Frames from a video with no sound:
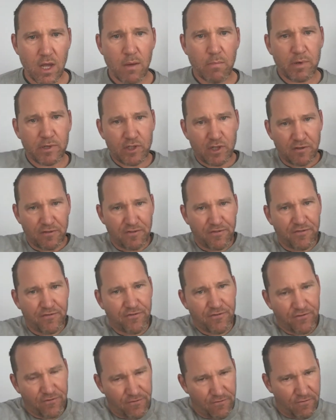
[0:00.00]
but you're
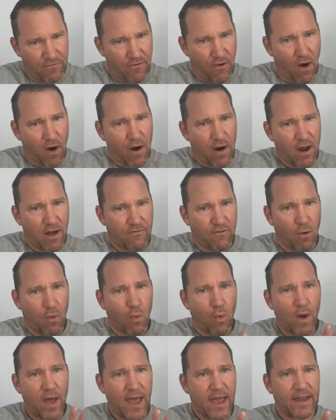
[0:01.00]
far enough
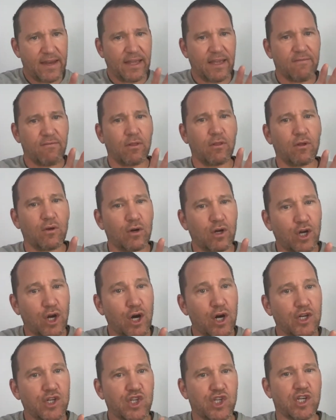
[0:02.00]
away to give a little
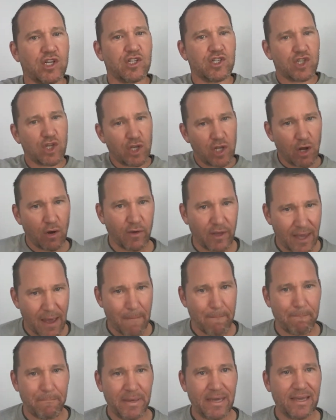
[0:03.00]
cushion so you don't
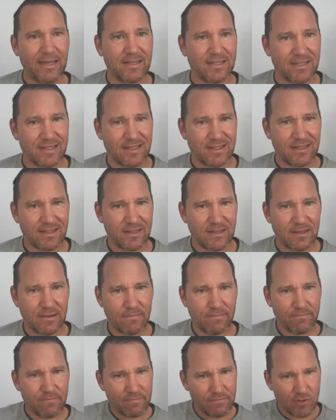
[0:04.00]
get beat.
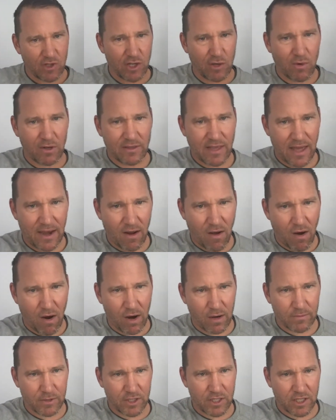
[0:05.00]
So you want that arm's